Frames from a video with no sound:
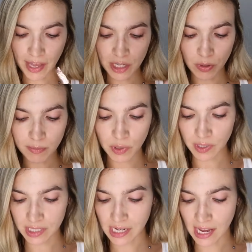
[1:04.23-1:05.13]
that is what I'm
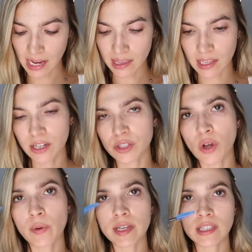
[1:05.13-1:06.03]
using today. And then as
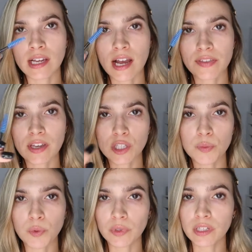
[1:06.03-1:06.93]
always, like, I think a
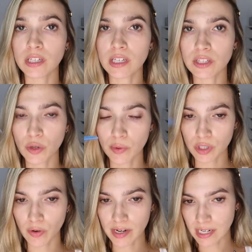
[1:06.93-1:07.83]
spoolie is
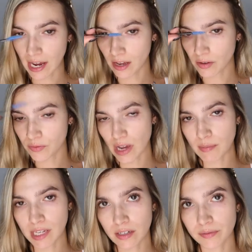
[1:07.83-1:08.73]
always great to have. I
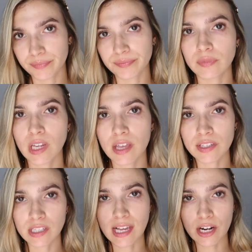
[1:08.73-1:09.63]
mean,
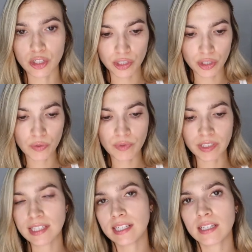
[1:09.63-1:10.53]
this is actually, you
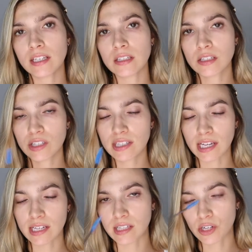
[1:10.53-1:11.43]
really need this. This is
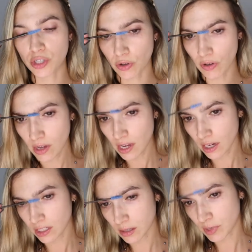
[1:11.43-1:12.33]
like essential,
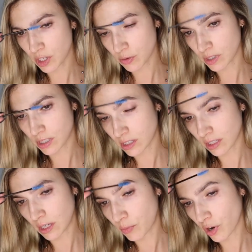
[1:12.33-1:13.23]
because I'm gonna use this to
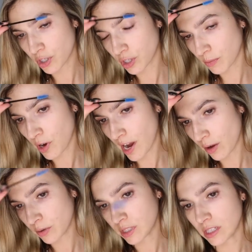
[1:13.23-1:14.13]
like brush the
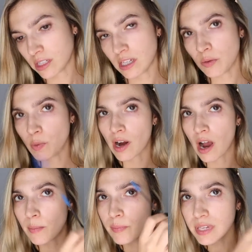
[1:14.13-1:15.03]
brows and see where
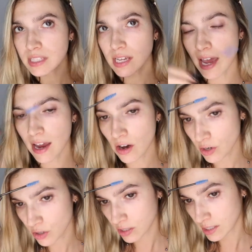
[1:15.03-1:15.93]
I'm missing
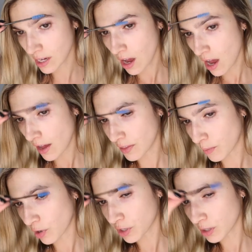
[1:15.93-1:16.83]
hairs, and
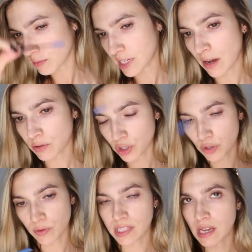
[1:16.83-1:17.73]
then brush them down to
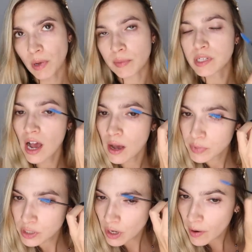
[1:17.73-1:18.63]
do the same up
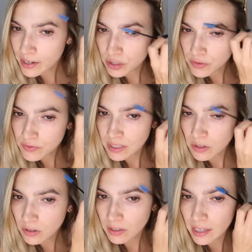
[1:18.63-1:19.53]
top. So I just
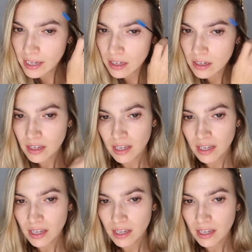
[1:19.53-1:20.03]
feel like